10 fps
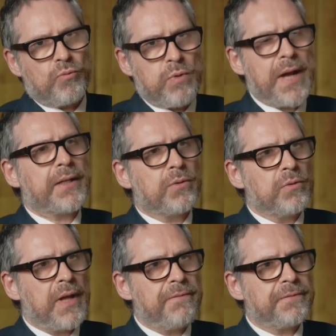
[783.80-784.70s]
radical
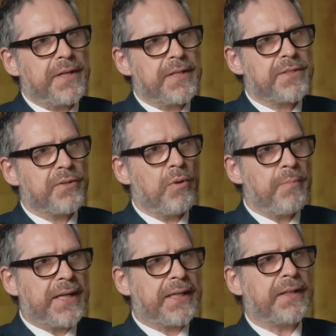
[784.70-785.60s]
leftists who are
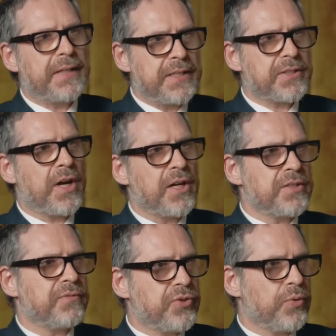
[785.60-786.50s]
making these kinds
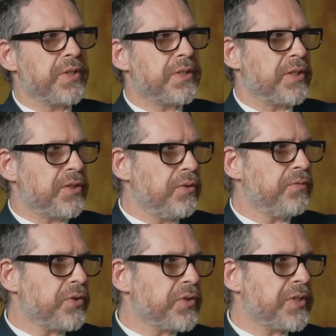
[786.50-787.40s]
of choices. Mm.
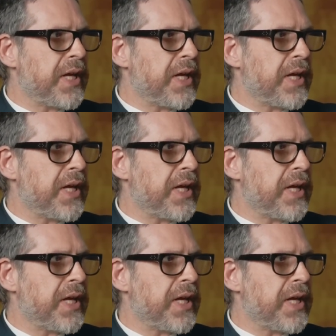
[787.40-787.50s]
You've just